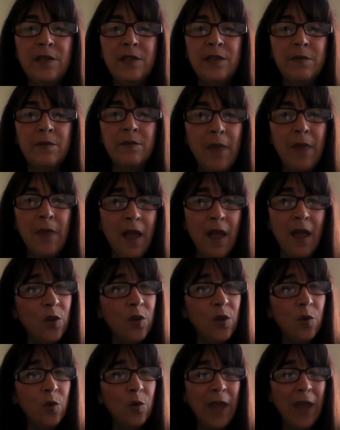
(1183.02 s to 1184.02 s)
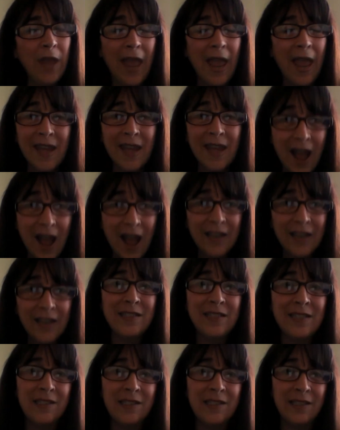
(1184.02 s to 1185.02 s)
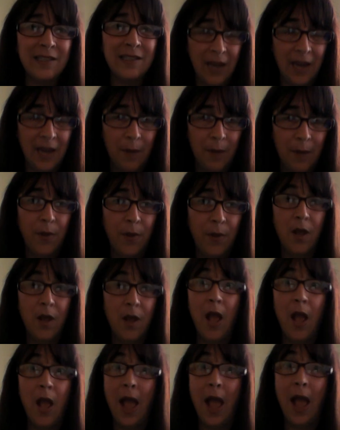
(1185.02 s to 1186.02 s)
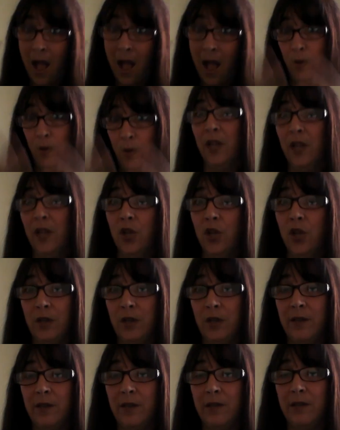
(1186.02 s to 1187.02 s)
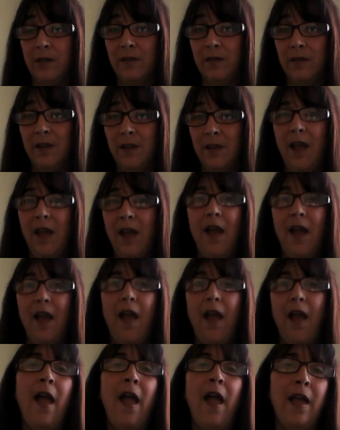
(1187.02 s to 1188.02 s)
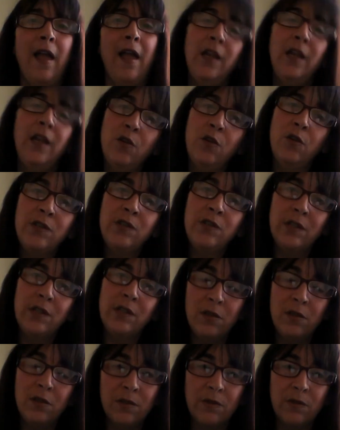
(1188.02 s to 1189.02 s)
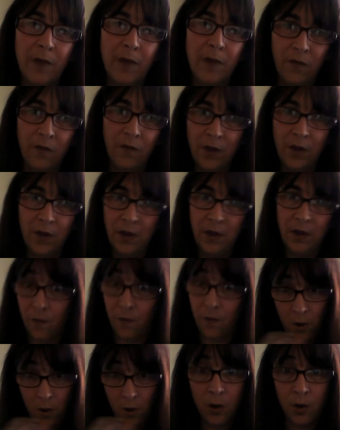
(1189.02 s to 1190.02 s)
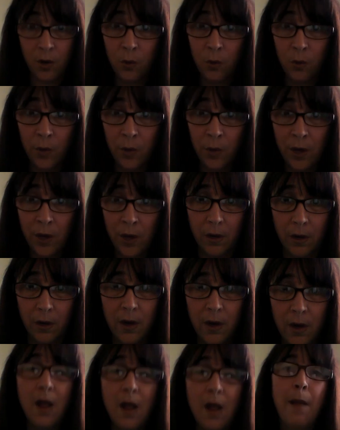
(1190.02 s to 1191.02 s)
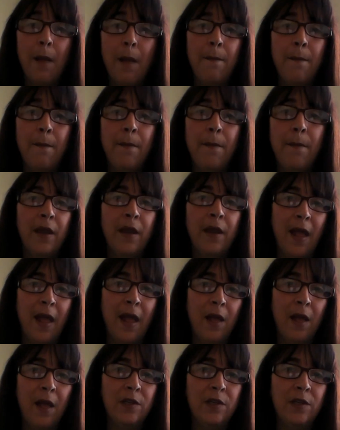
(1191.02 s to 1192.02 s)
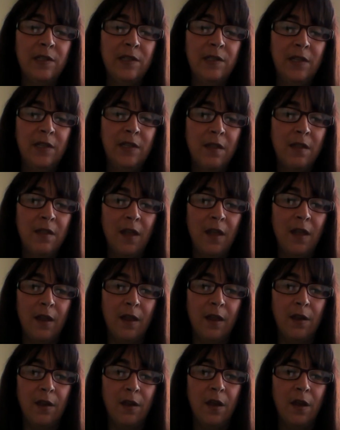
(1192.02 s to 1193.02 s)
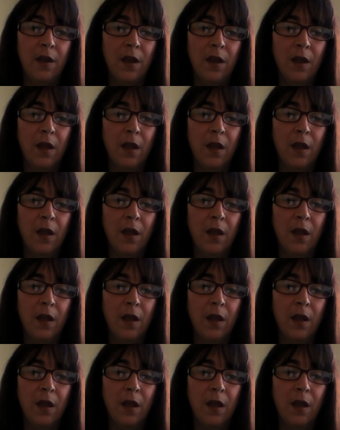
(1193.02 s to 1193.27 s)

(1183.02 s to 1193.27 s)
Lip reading: man who cannot escape how he looks, and he uses it to his benefit for a career. But how does he then